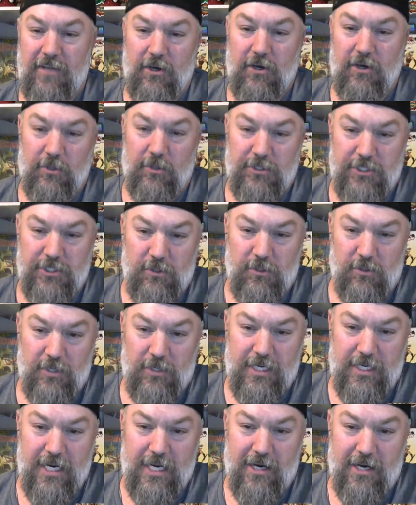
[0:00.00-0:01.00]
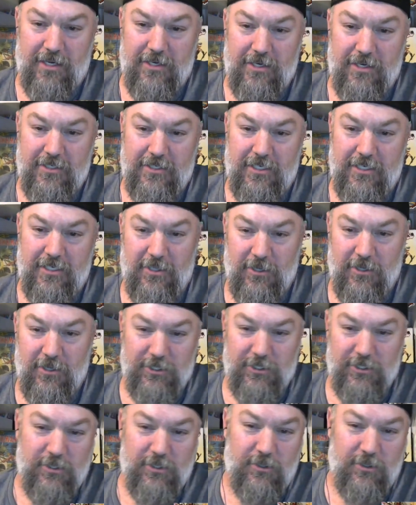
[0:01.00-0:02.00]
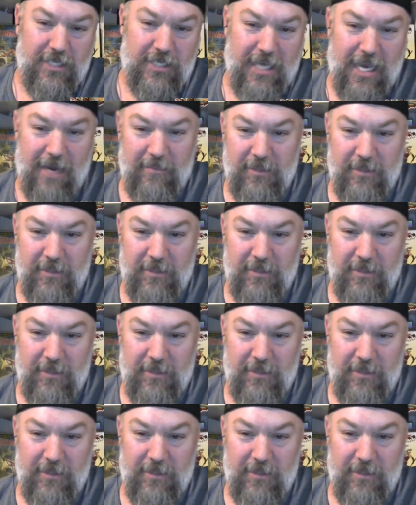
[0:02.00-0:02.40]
old school characters, the old school Cap.